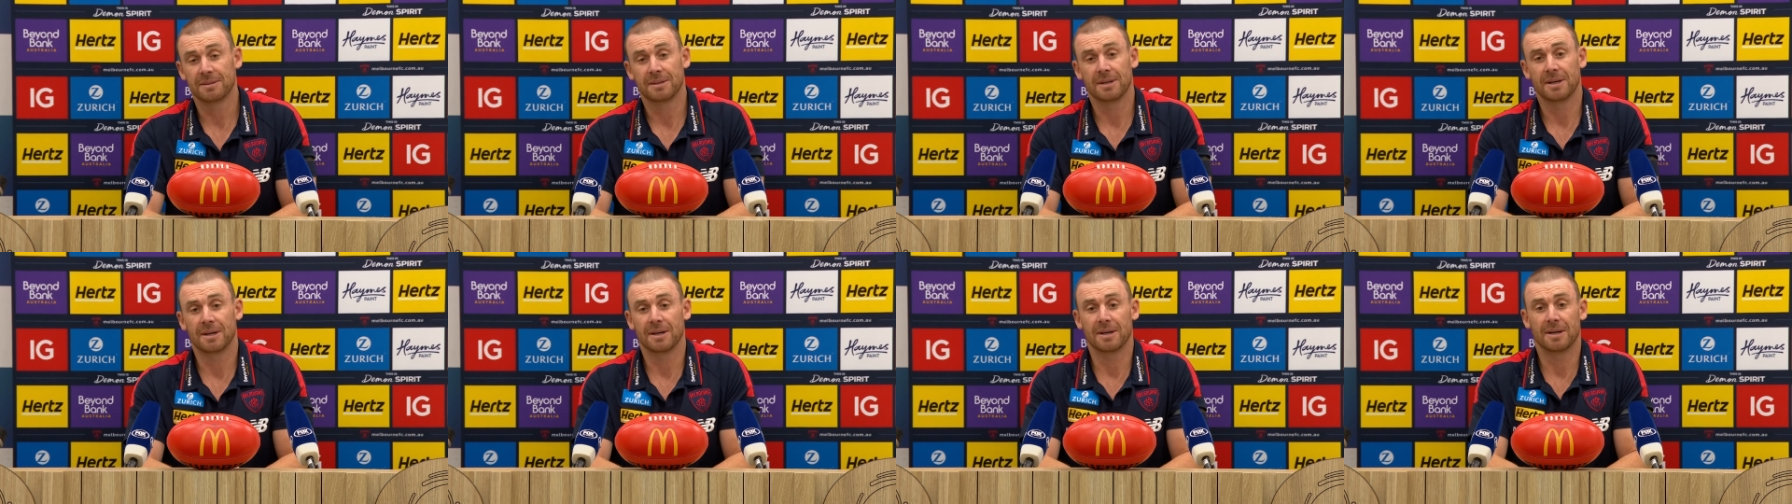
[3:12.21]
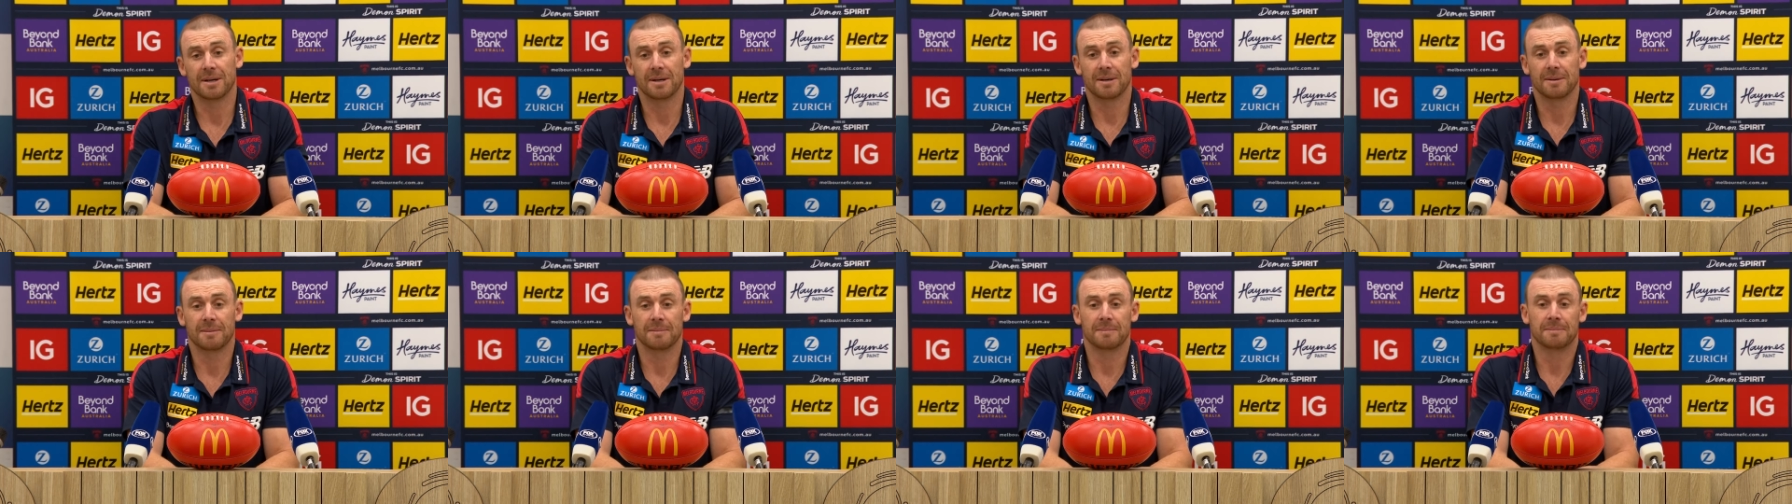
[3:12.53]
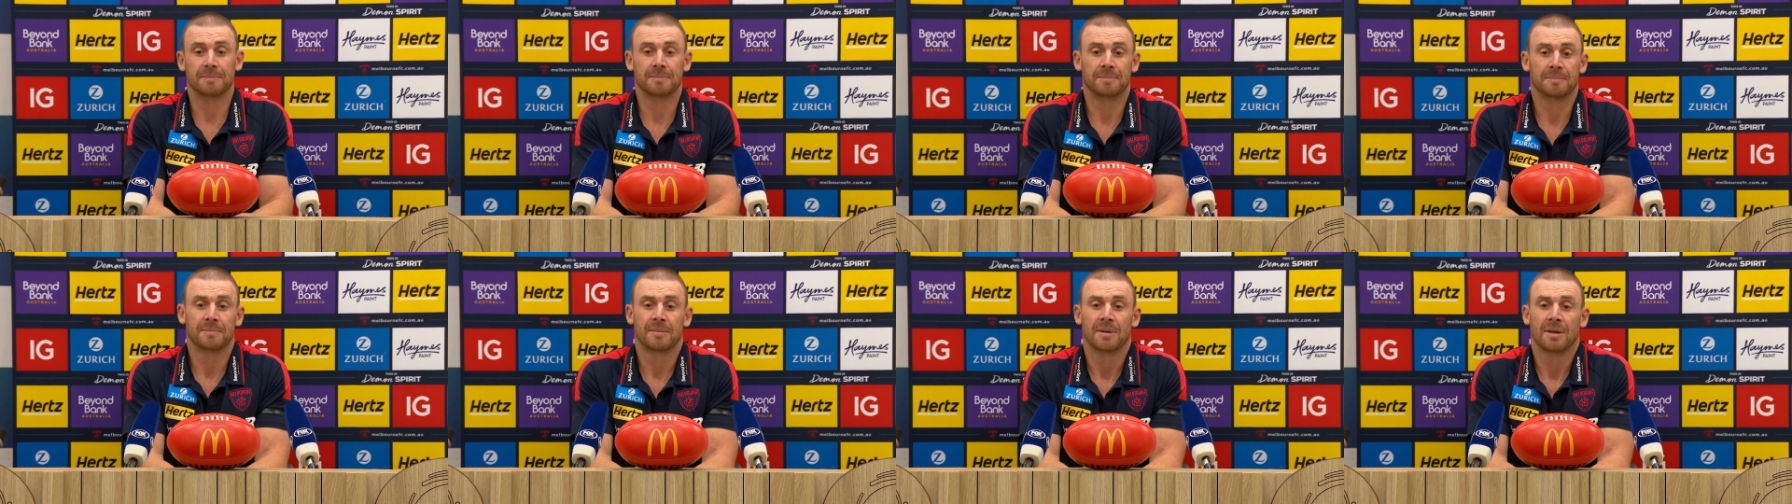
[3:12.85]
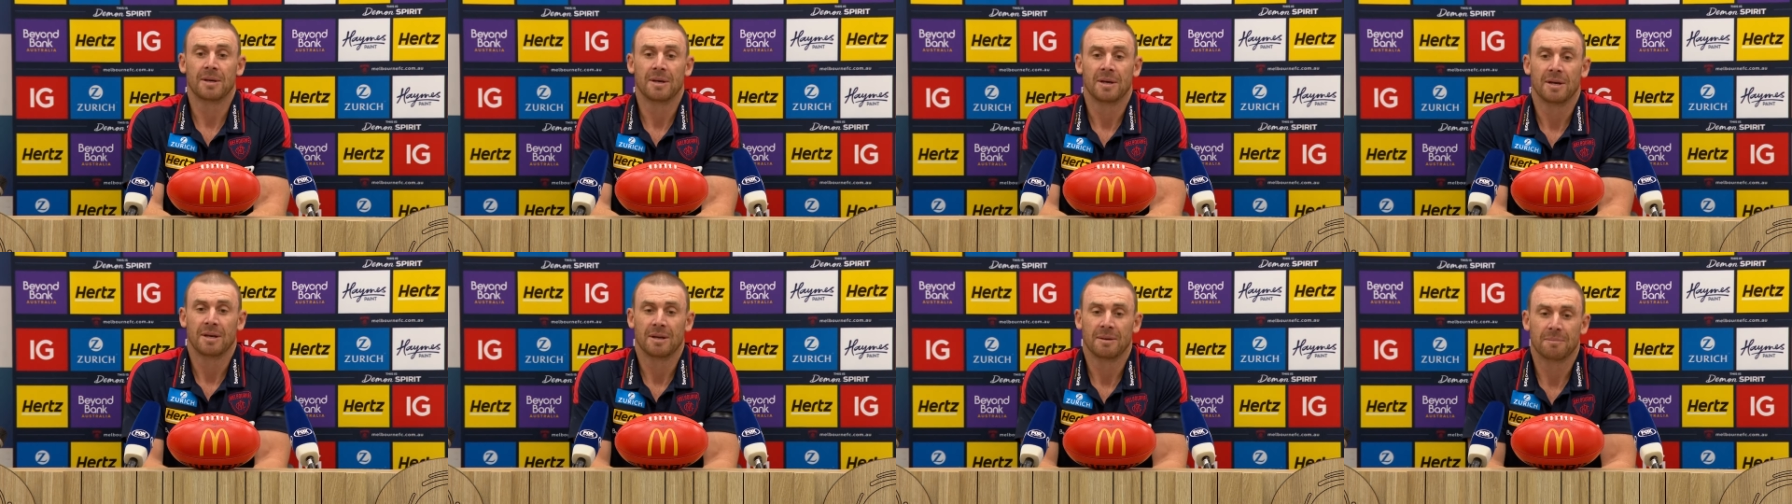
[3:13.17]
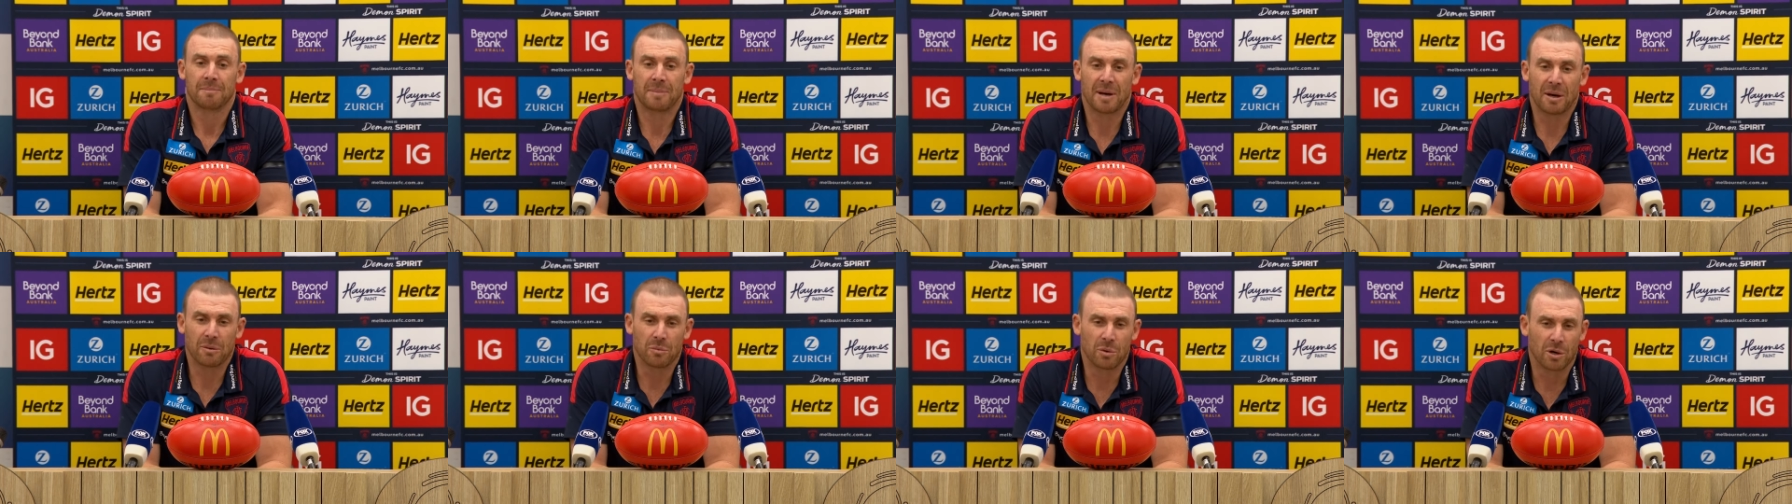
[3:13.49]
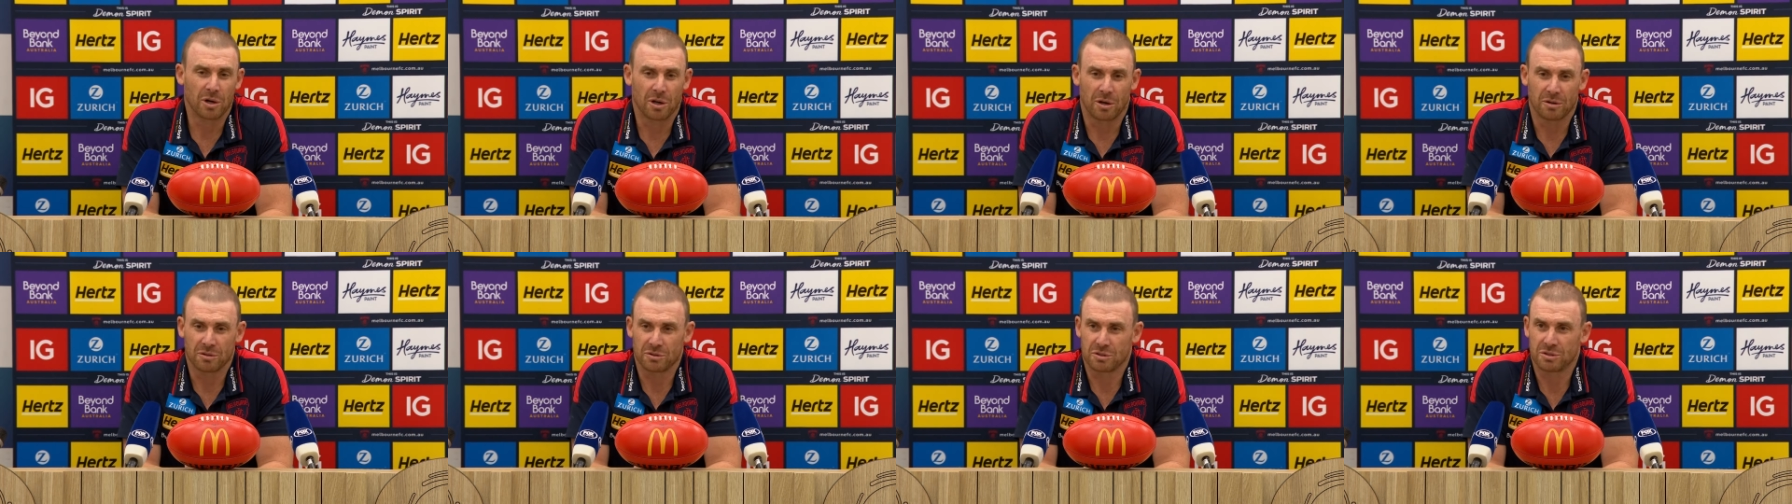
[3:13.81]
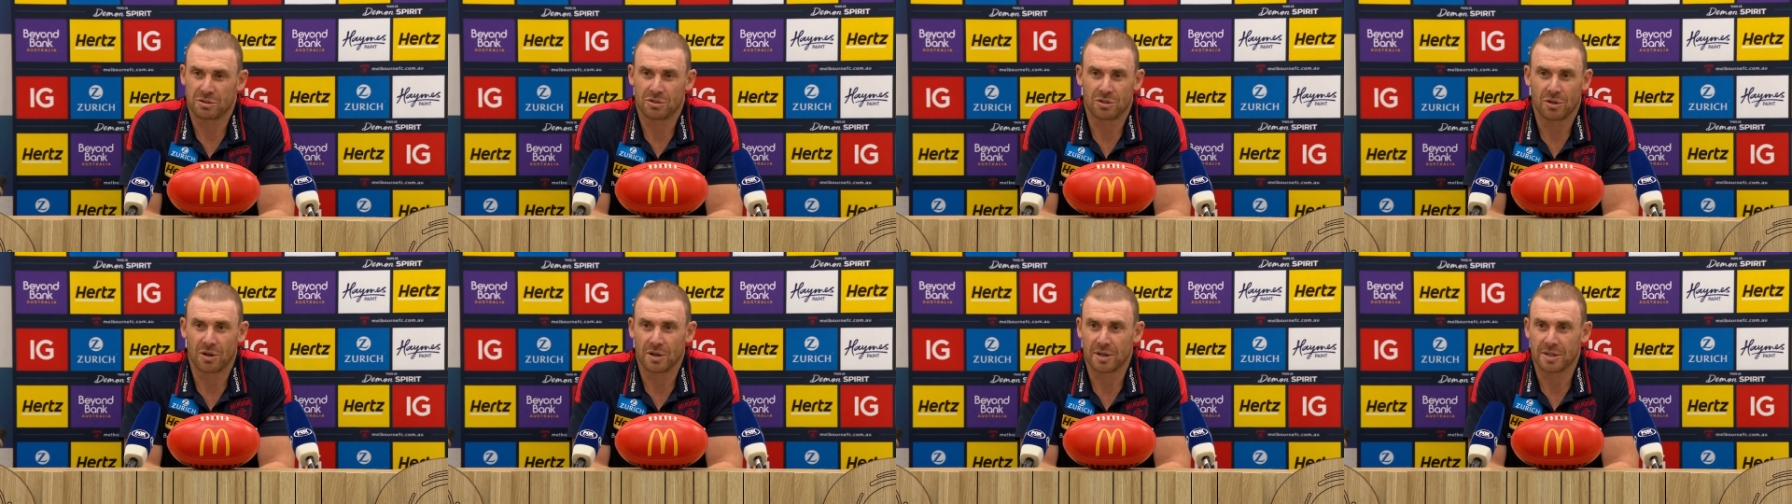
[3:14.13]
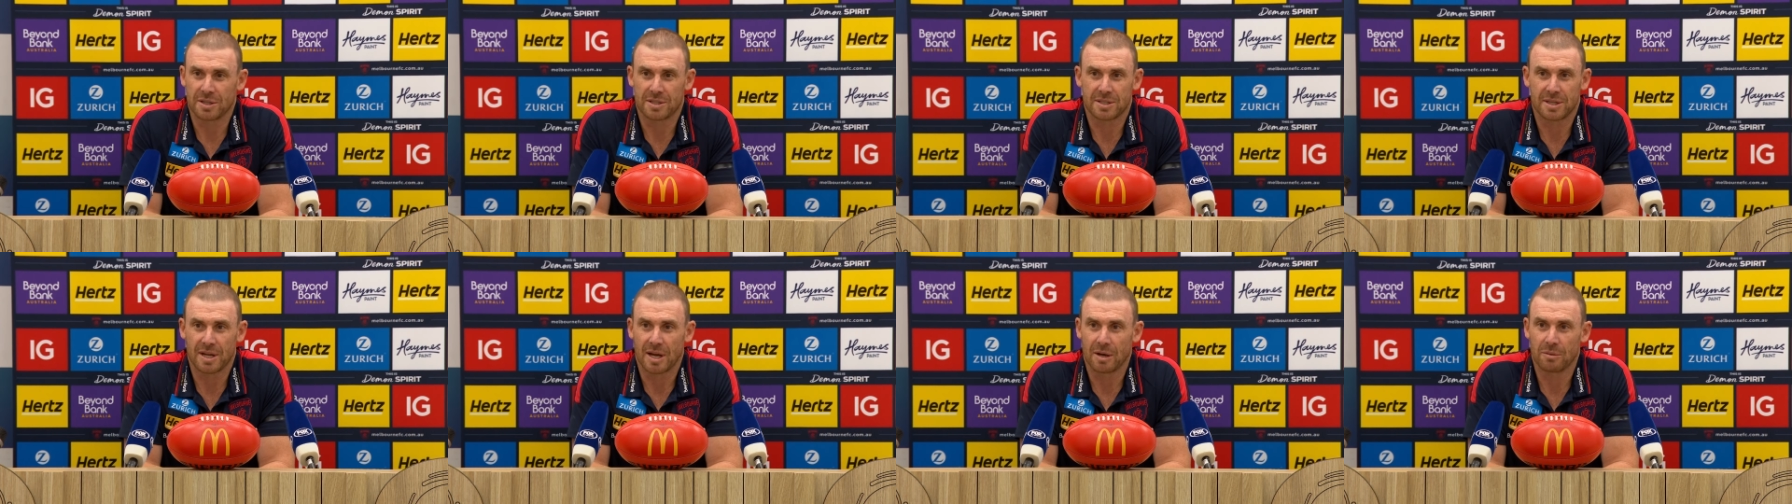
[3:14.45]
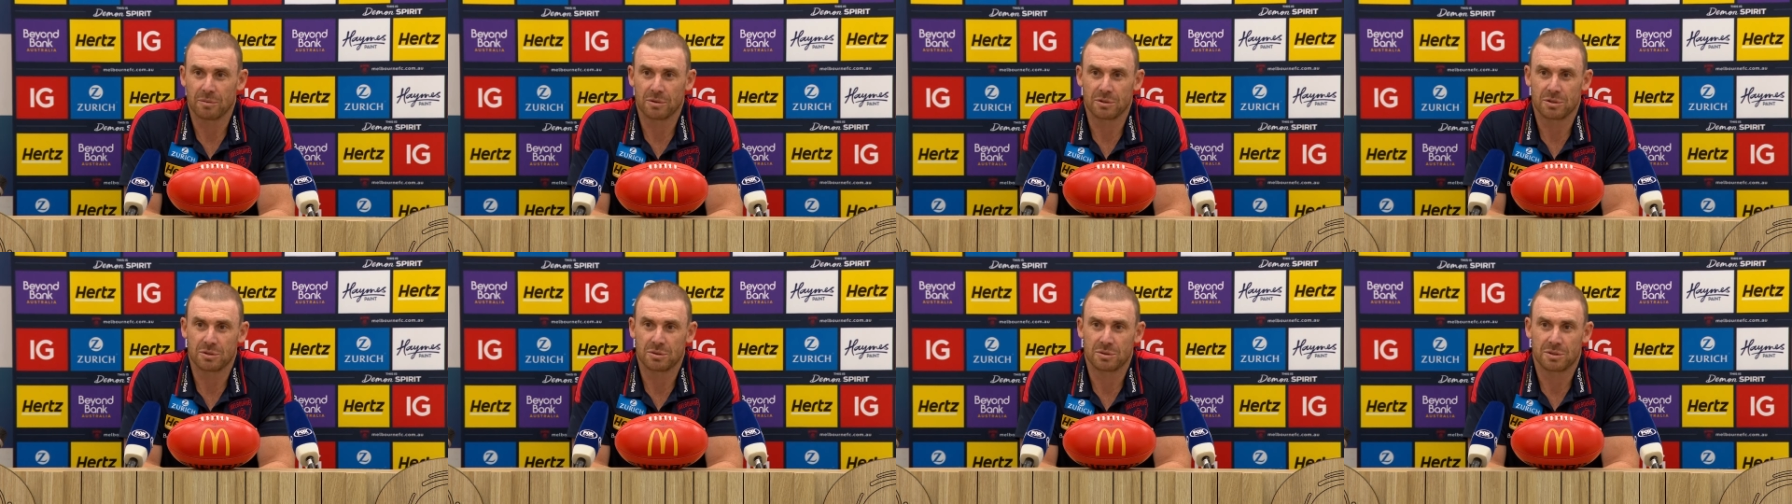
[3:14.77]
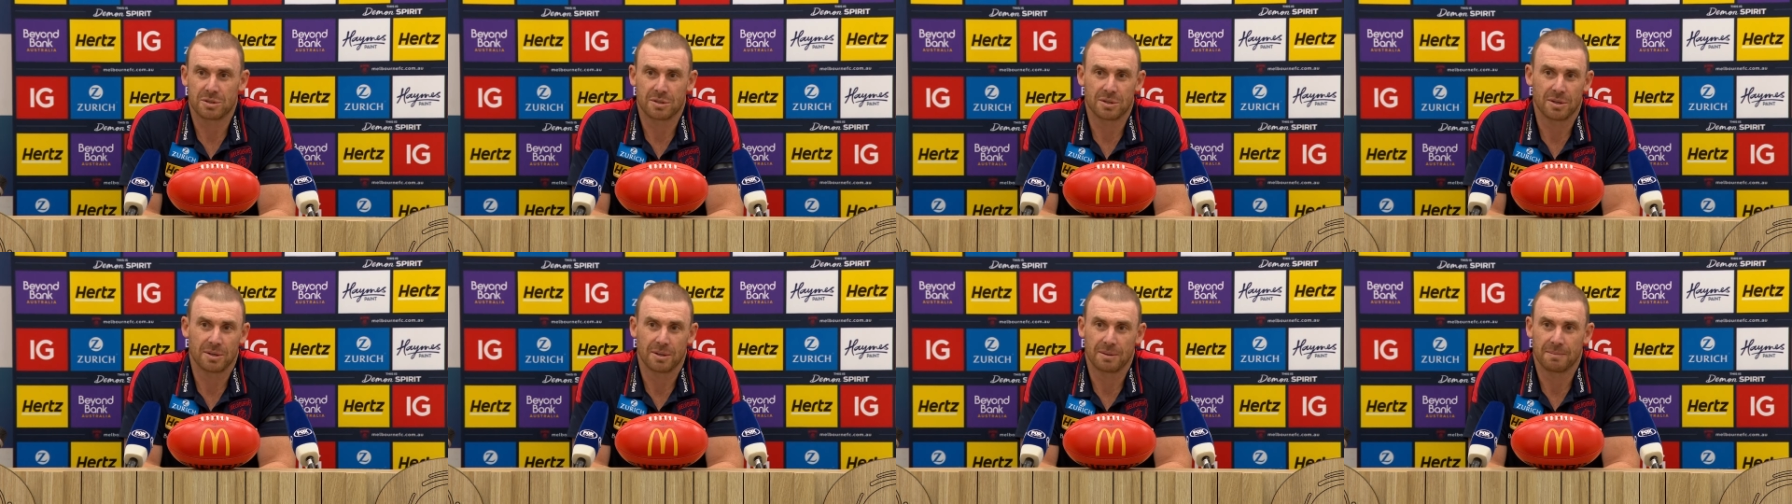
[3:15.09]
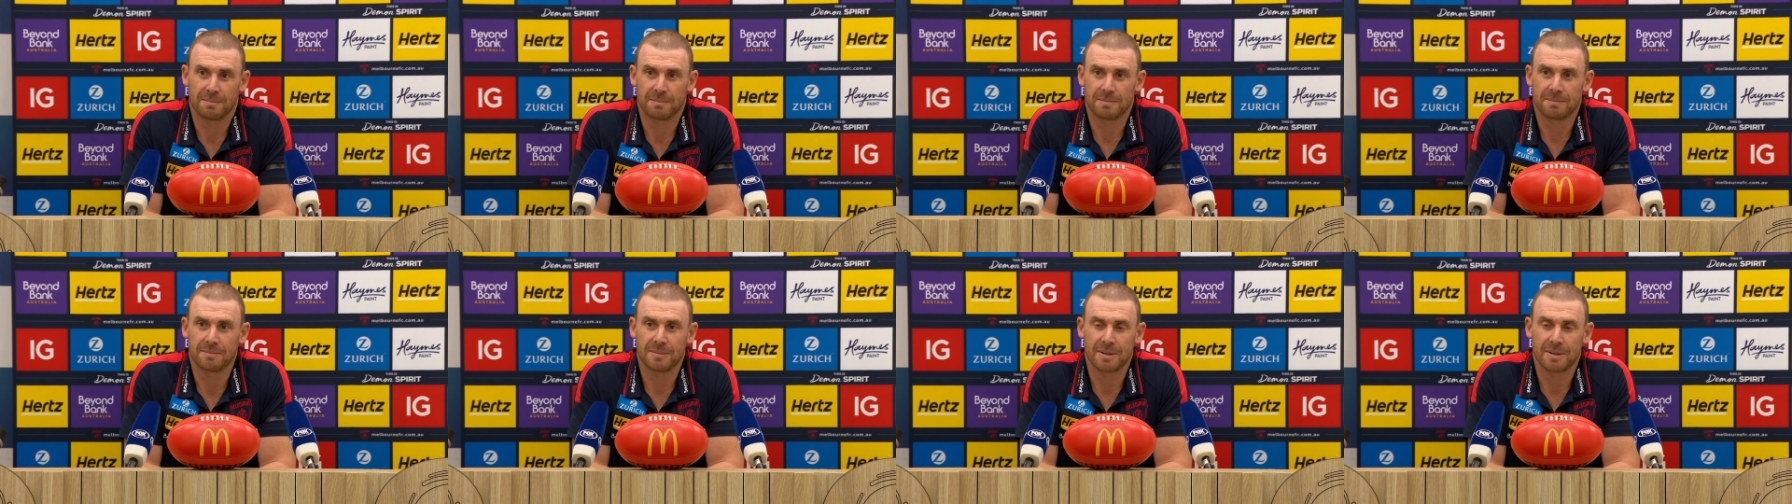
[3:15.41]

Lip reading: But what I was trying to say was to,